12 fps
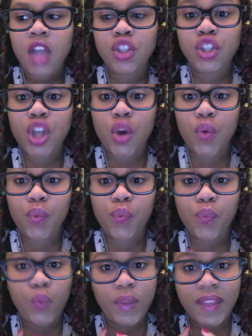So
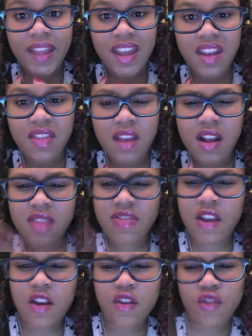when they get in there,
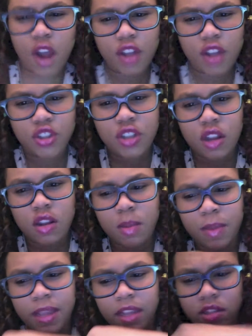they're crashing down the
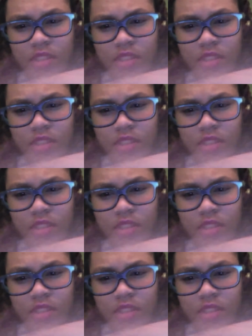bank,